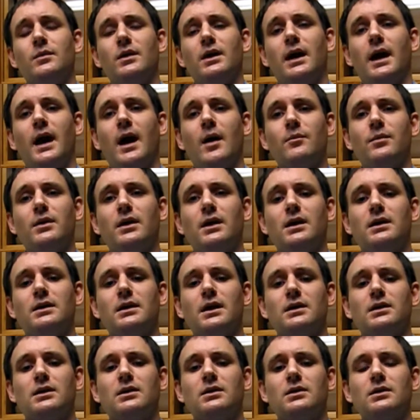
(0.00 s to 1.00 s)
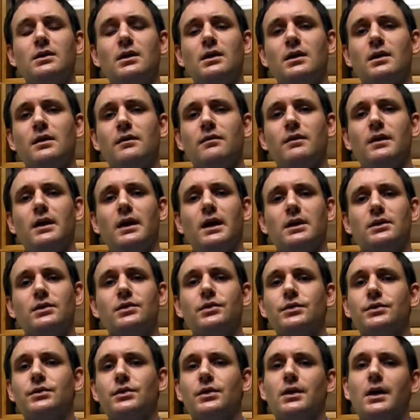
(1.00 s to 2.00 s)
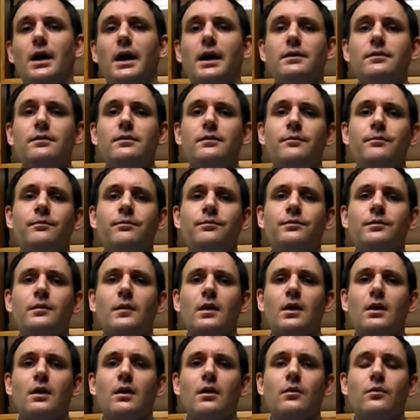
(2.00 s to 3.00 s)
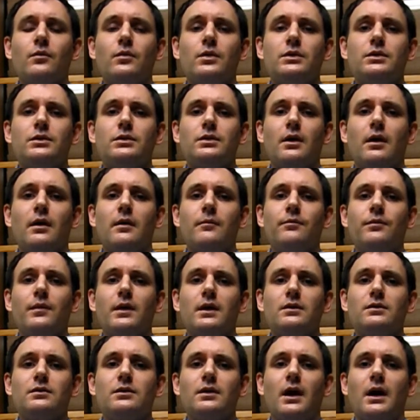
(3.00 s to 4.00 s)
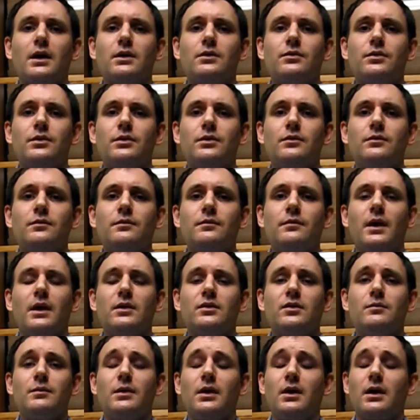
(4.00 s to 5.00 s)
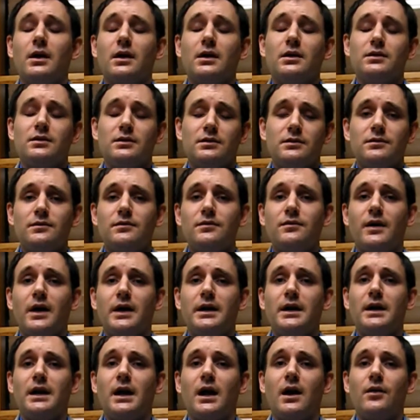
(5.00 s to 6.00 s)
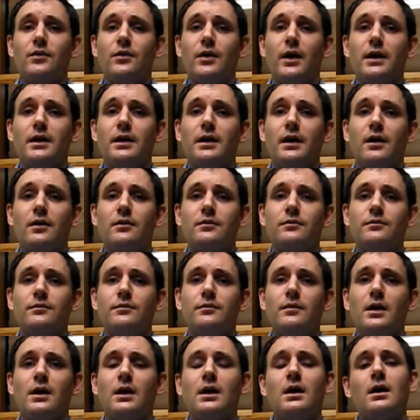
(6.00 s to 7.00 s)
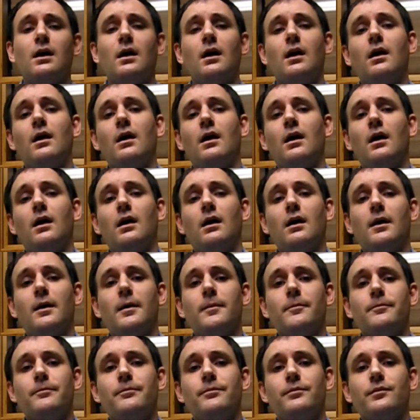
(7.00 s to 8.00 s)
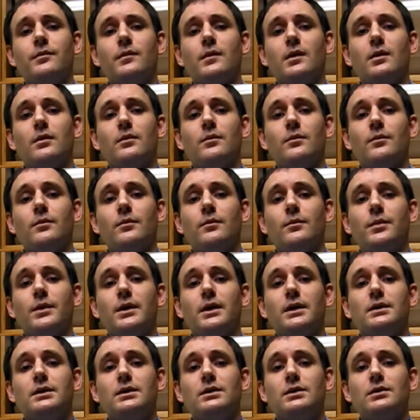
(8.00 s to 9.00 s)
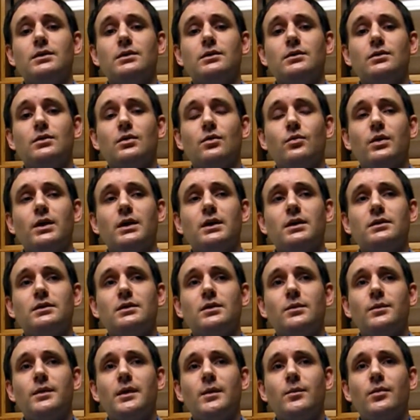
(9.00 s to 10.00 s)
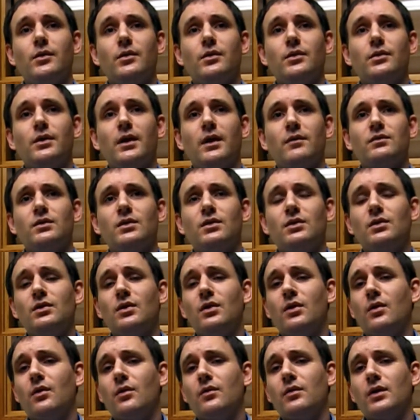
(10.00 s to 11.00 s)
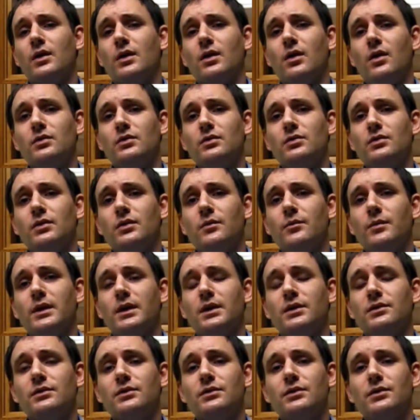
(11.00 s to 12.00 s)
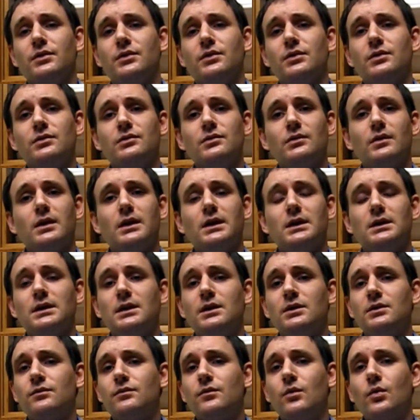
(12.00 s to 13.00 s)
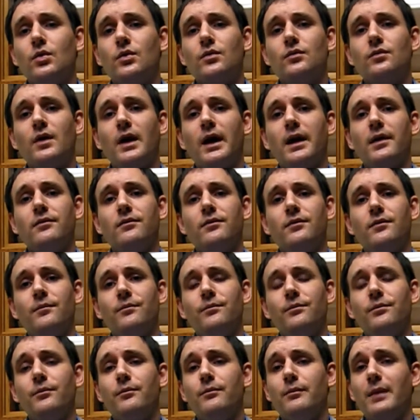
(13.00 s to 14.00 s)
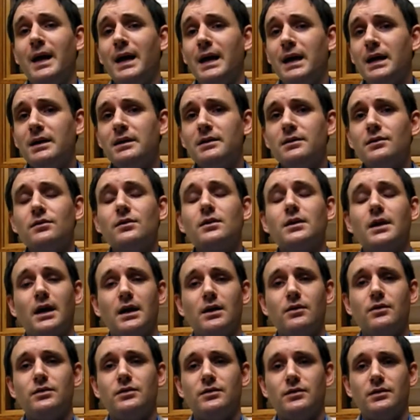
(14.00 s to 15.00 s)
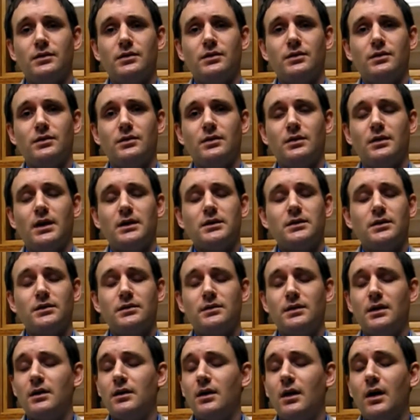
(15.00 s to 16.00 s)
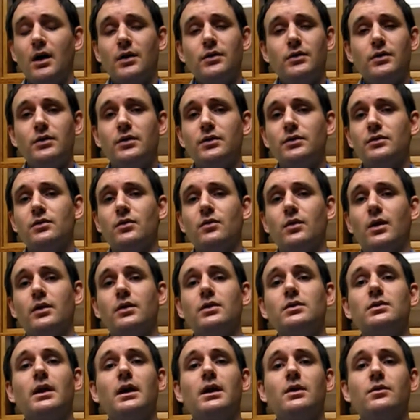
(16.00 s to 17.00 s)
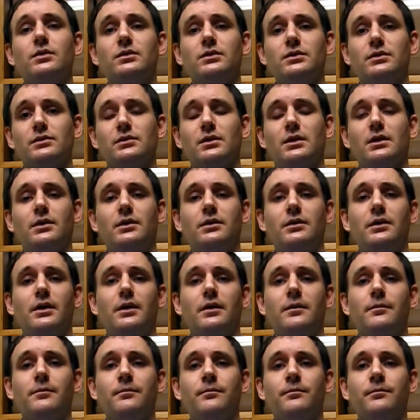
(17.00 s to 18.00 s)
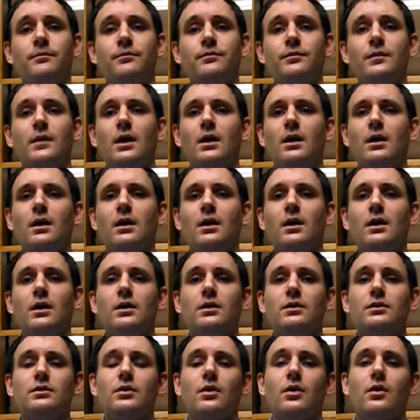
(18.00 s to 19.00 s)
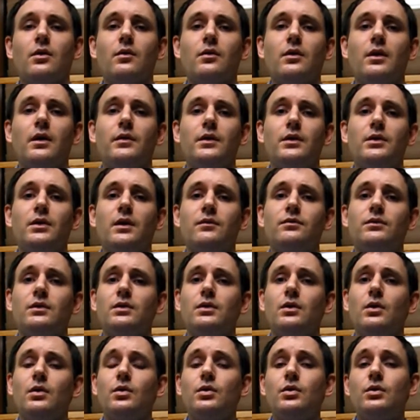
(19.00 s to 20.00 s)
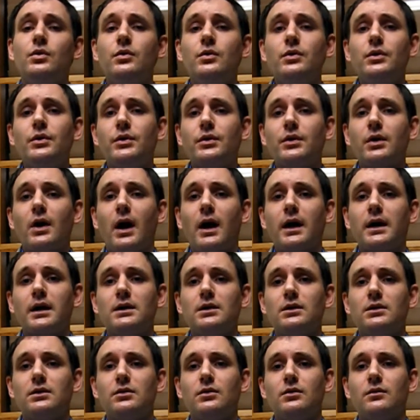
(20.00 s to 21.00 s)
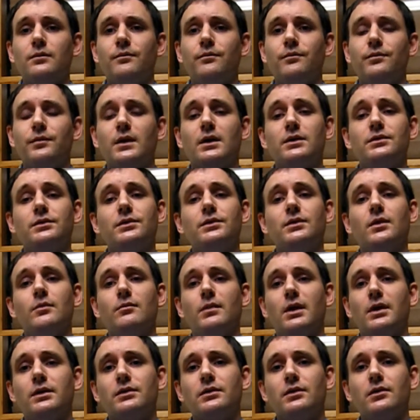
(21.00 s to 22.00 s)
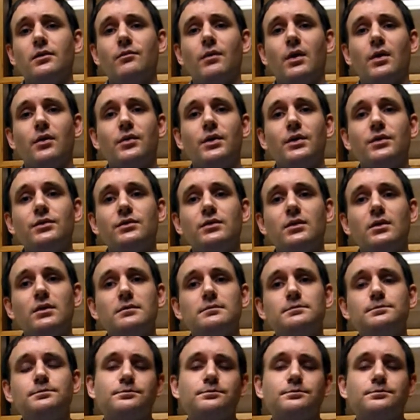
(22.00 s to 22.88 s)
be happy, and that's the answer to life, which um, is not true, as America is finding out right now. Um, but to witness to people, you have to know the culture, because there's at least four or five main languages, not to say the hundred or so other languages that are there. So, and then you have to know who you're talking to. Is this a Muslim, a Christian?